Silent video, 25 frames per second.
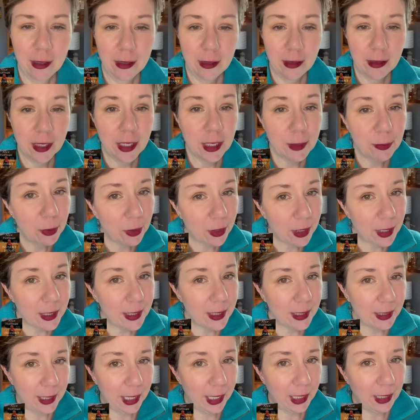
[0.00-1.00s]
This book is
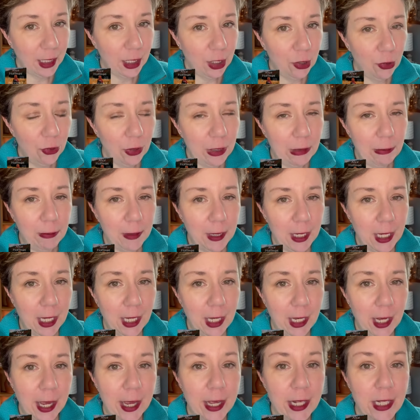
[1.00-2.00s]
slightly
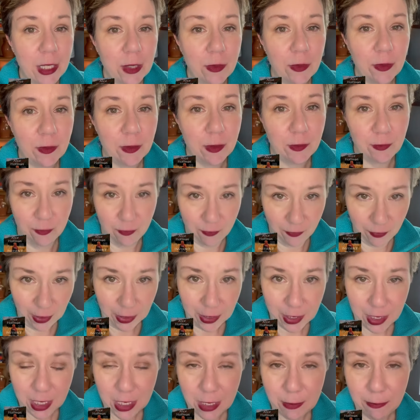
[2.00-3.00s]
creepy. It's
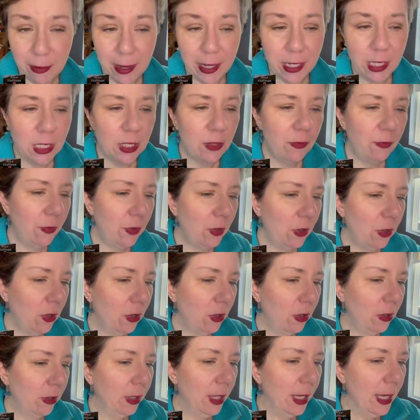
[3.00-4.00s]
very
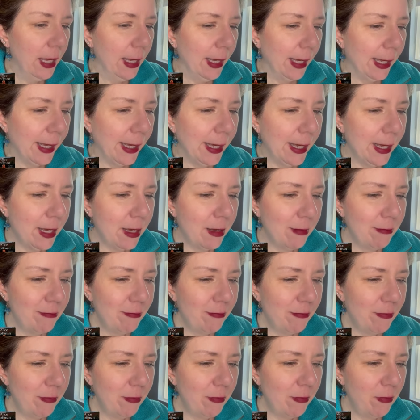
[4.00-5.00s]
suspenseful.
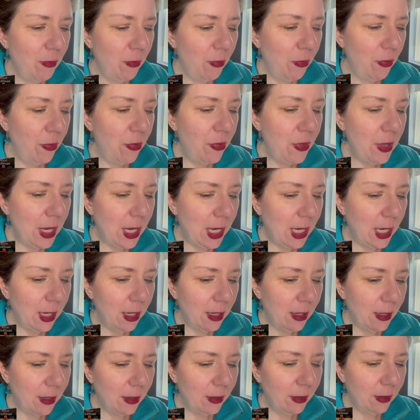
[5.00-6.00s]
Um,
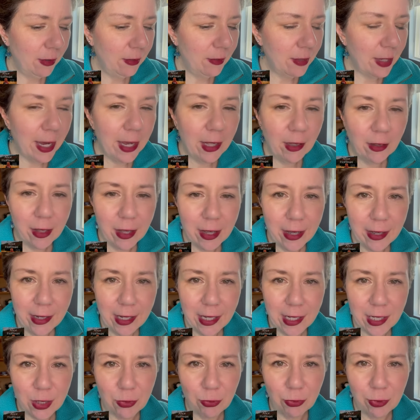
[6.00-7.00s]
the
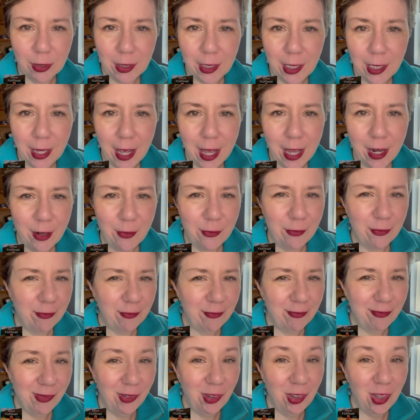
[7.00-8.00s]
dialogue is really kind of
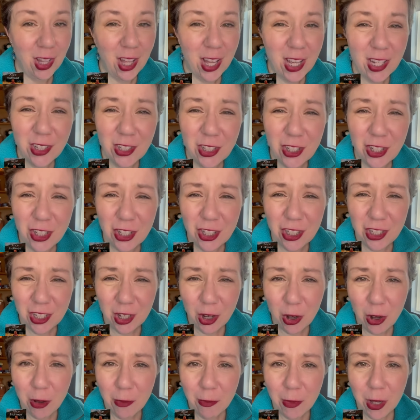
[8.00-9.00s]
lush
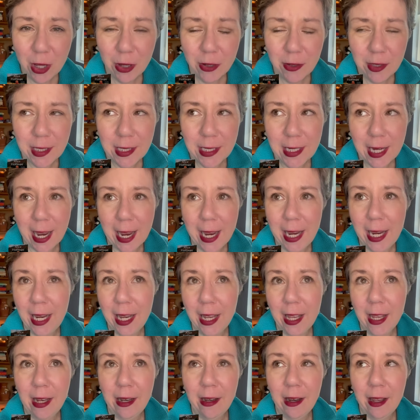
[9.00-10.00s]
almost.
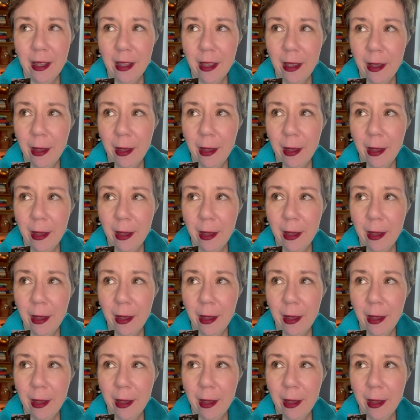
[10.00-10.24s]
And